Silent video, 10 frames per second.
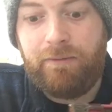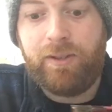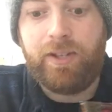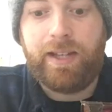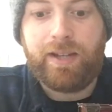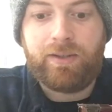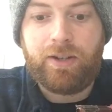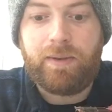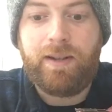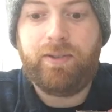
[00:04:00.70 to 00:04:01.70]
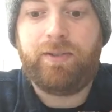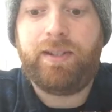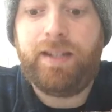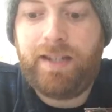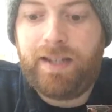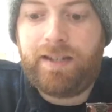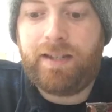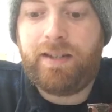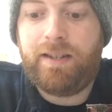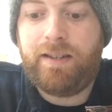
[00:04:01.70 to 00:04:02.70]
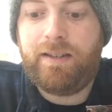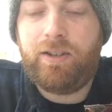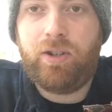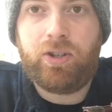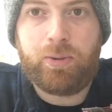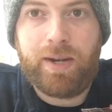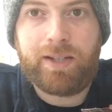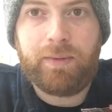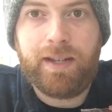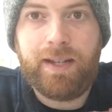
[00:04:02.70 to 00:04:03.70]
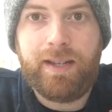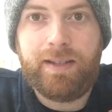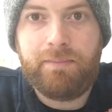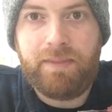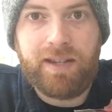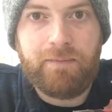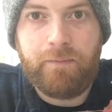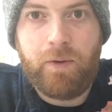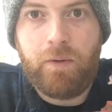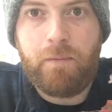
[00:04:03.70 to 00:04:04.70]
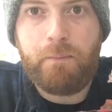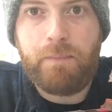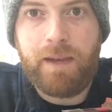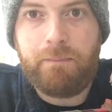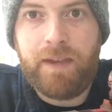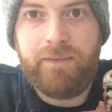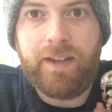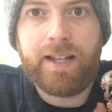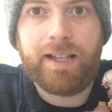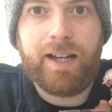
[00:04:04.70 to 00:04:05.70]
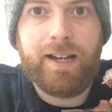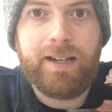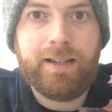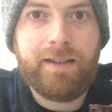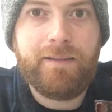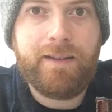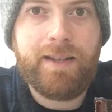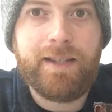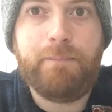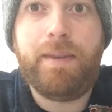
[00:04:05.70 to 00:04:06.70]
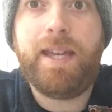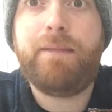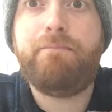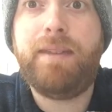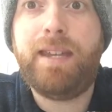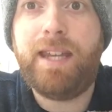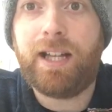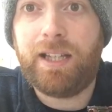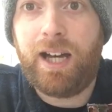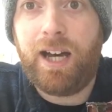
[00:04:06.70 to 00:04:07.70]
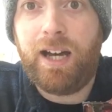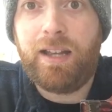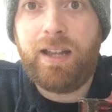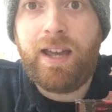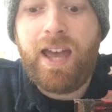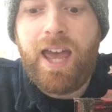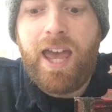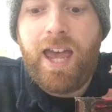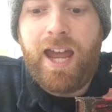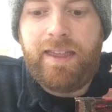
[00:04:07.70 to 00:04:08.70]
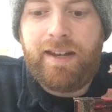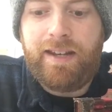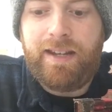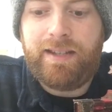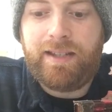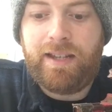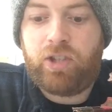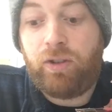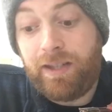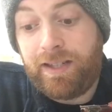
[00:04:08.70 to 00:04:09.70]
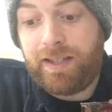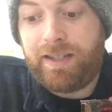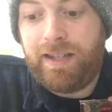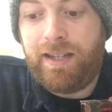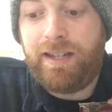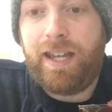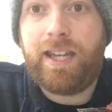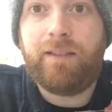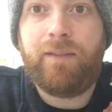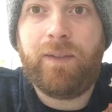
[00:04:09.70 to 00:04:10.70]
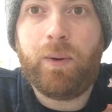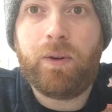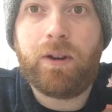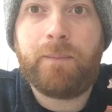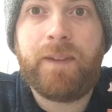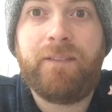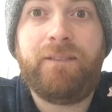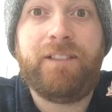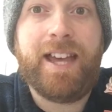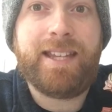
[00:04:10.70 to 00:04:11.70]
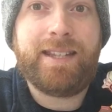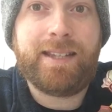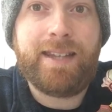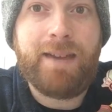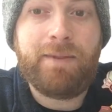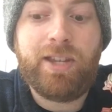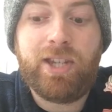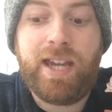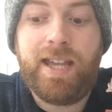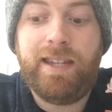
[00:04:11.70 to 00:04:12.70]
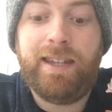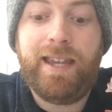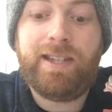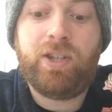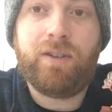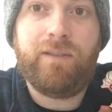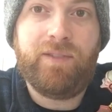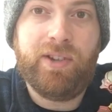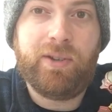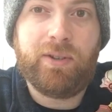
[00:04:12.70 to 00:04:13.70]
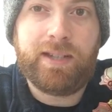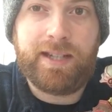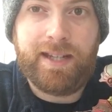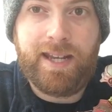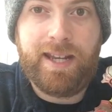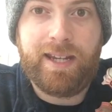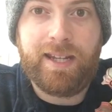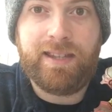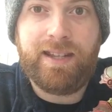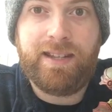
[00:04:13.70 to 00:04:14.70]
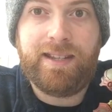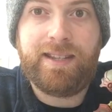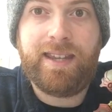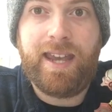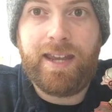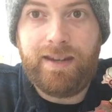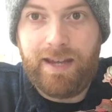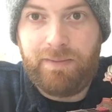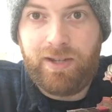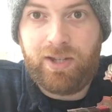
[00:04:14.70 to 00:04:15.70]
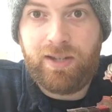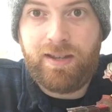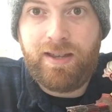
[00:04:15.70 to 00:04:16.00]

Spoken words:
which is actually quite interesting. It's you subtract 1 to hit. It's a big beefy claw. It's a big meaty claw. And then it is strength 16, negative 4, flat 6 damage, unless you're a vehicle or Titanic, and then it's 8 damage.